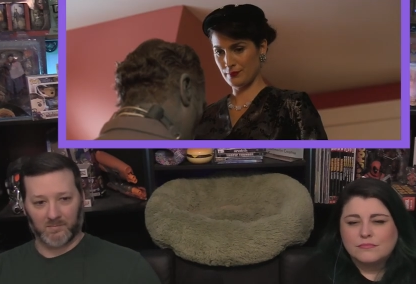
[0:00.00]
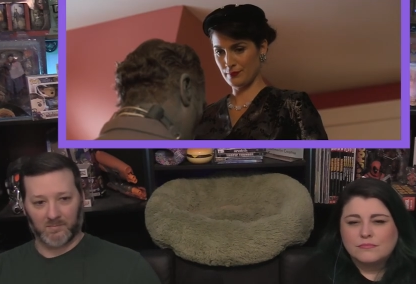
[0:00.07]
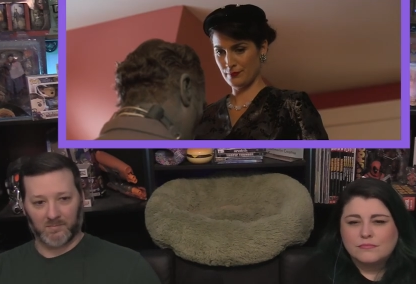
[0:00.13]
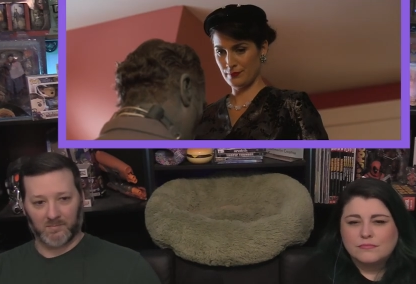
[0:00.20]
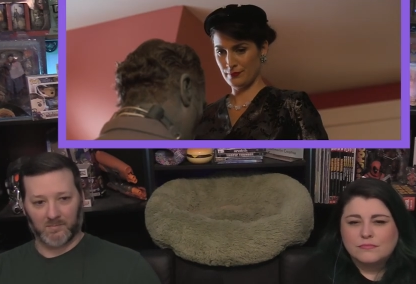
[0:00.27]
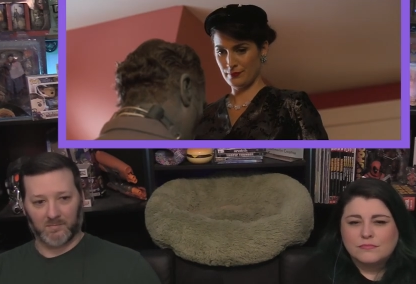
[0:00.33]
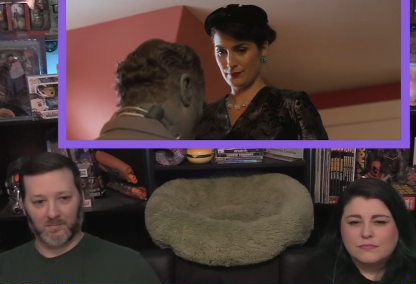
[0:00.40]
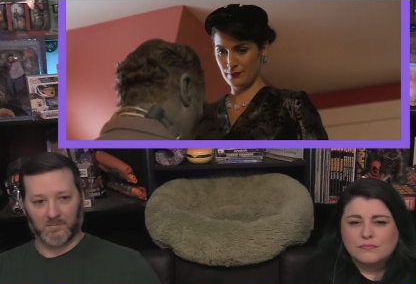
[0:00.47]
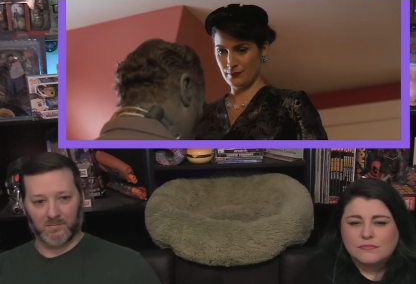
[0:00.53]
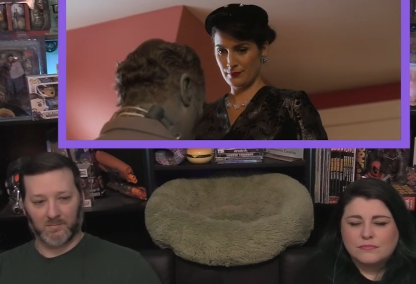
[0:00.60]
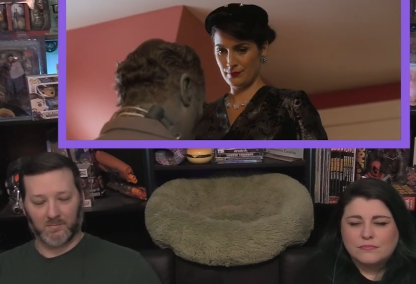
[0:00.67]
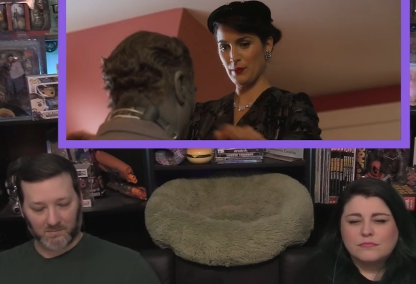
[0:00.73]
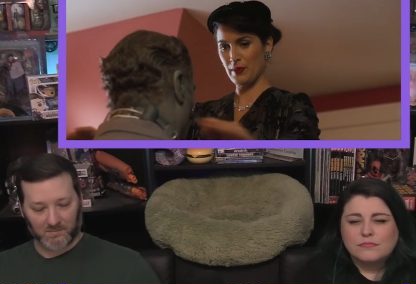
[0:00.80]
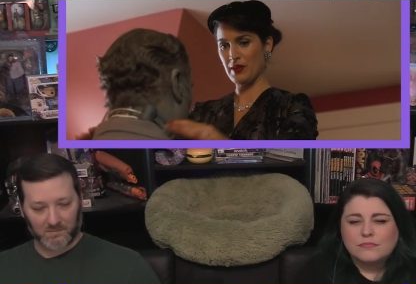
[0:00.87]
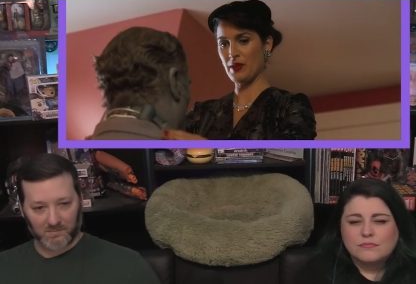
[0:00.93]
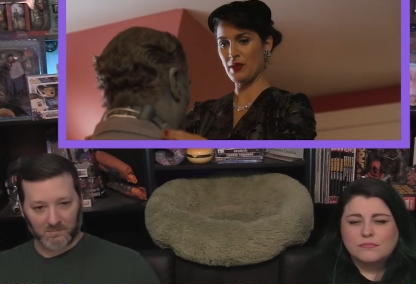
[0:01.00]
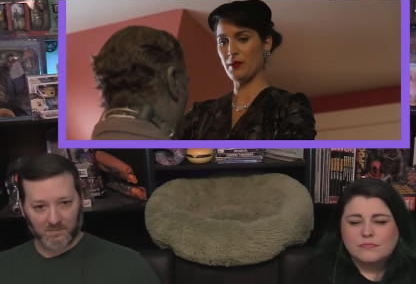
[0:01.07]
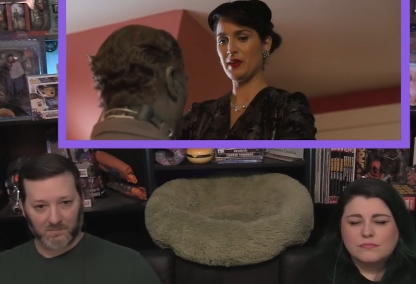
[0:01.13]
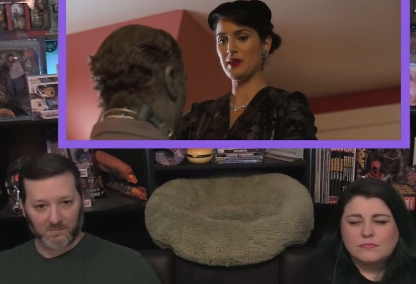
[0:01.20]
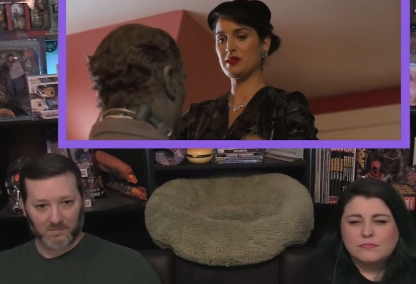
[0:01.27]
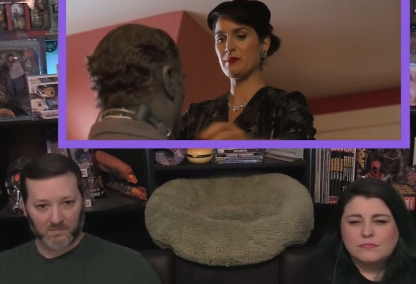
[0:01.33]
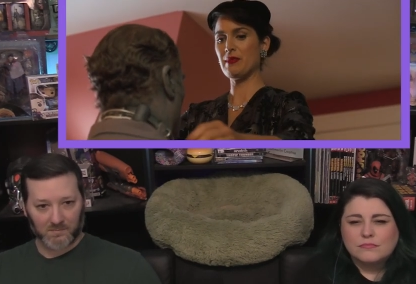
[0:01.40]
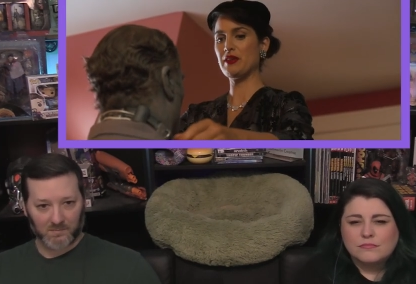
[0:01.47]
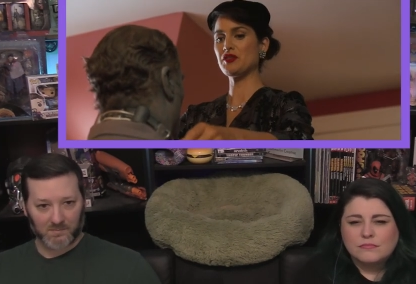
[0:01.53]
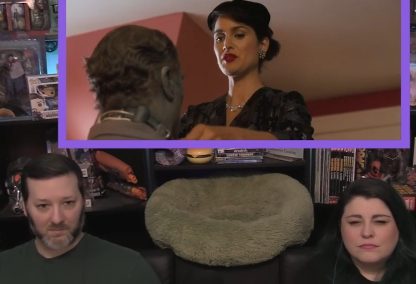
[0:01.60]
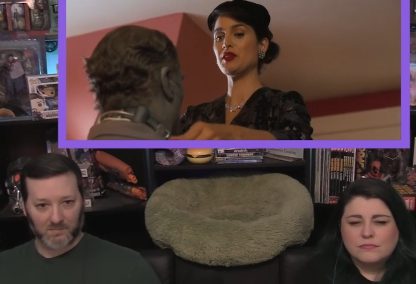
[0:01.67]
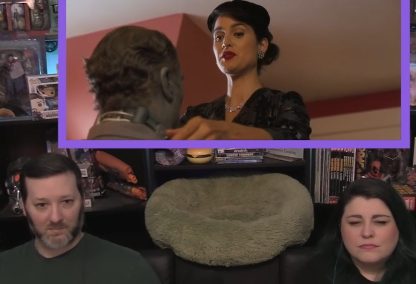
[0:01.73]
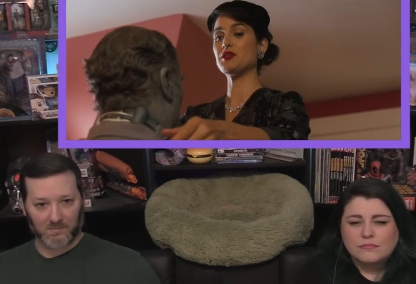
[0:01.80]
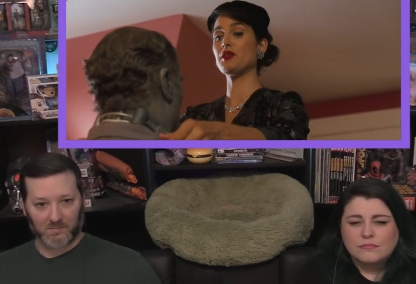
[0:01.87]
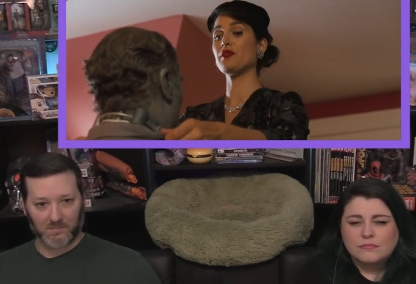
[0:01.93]
Speaker 1: suit? We don't need to mention
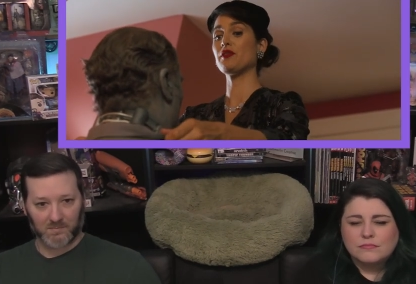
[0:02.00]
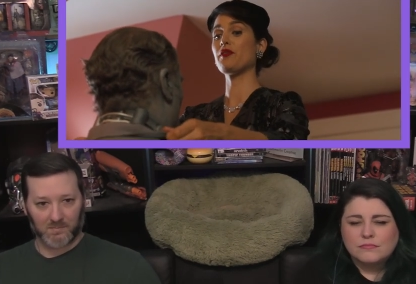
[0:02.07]
it to your